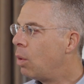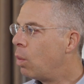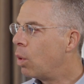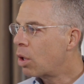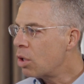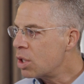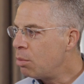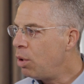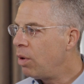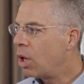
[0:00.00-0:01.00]
Workers are
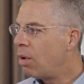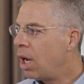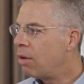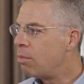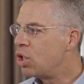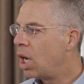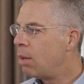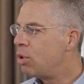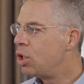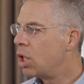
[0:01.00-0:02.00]
moving around from
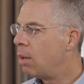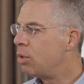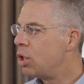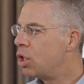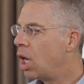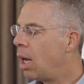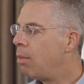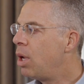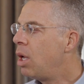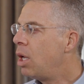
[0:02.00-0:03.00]
job to job to
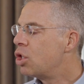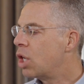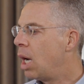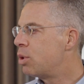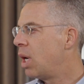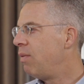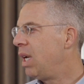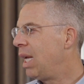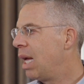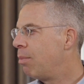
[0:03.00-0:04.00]
job. Shops are having
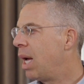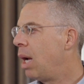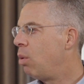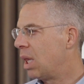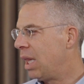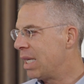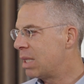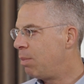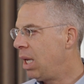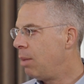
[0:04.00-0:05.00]
to get by with
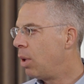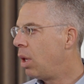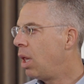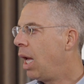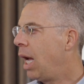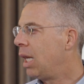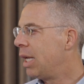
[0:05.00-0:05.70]
less people and